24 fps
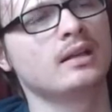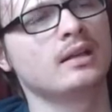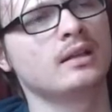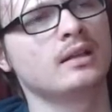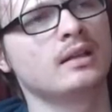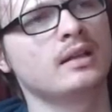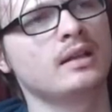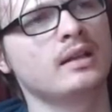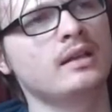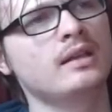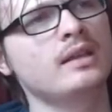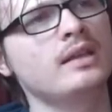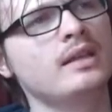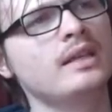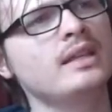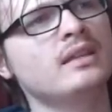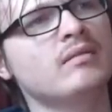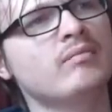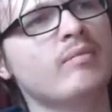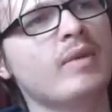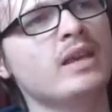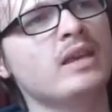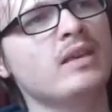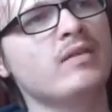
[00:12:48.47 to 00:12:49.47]
At
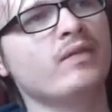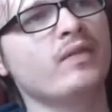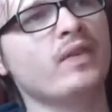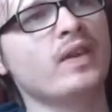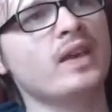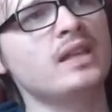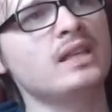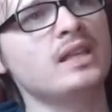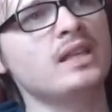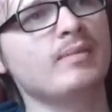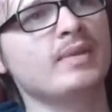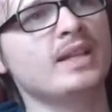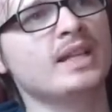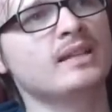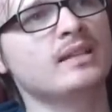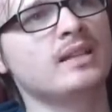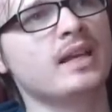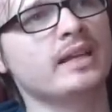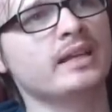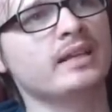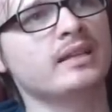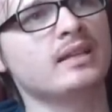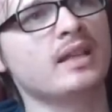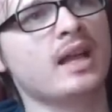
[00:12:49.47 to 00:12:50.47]
least make it 30 minutes
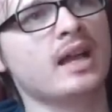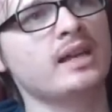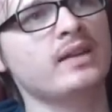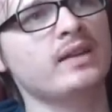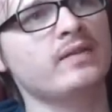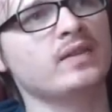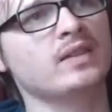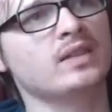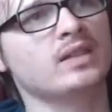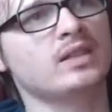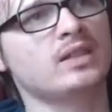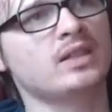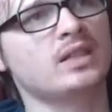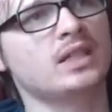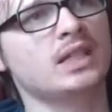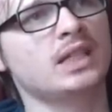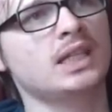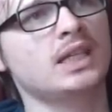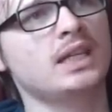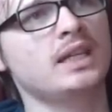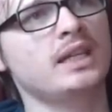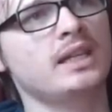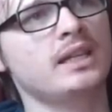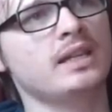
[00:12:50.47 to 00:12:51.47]
like night vision,
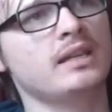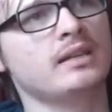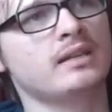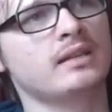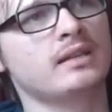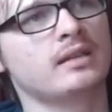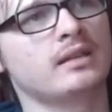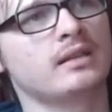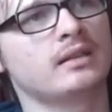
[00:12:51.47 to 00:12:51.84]
jeez.